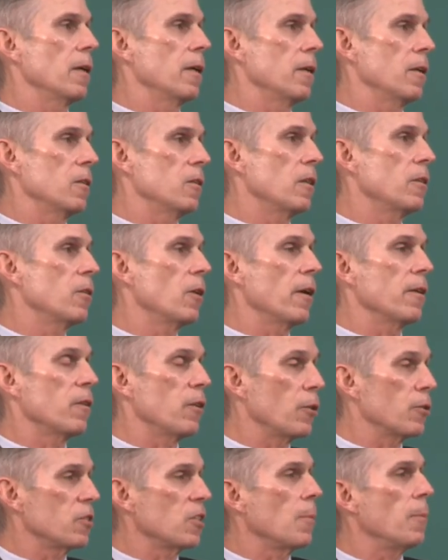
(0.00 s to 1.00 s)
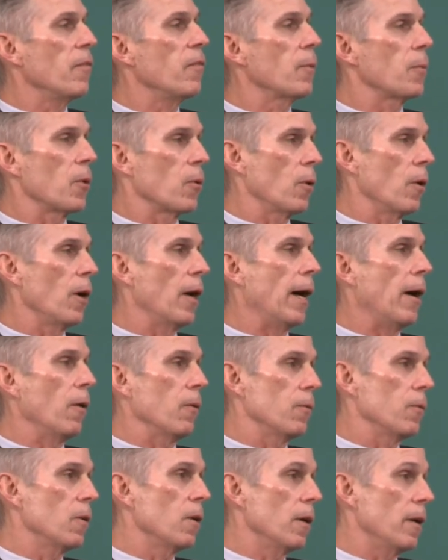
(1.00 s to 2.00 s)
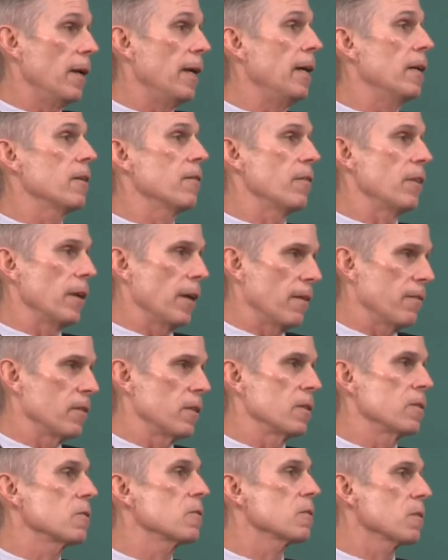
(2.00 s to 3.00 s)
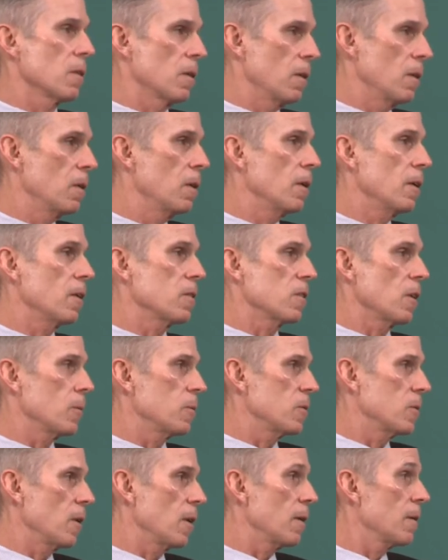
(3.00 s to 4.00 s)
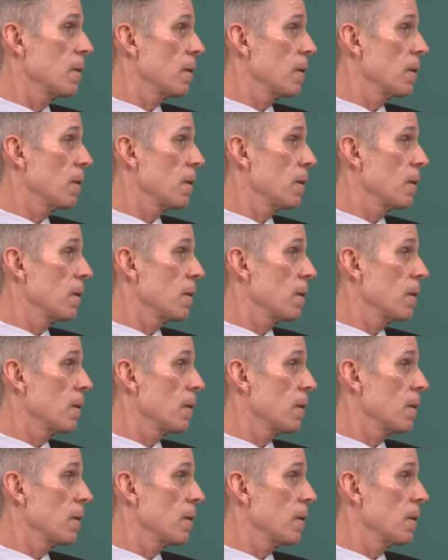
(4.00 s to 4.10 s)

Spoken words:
And there's some of them are out ahead of the evidence, I guess I would say.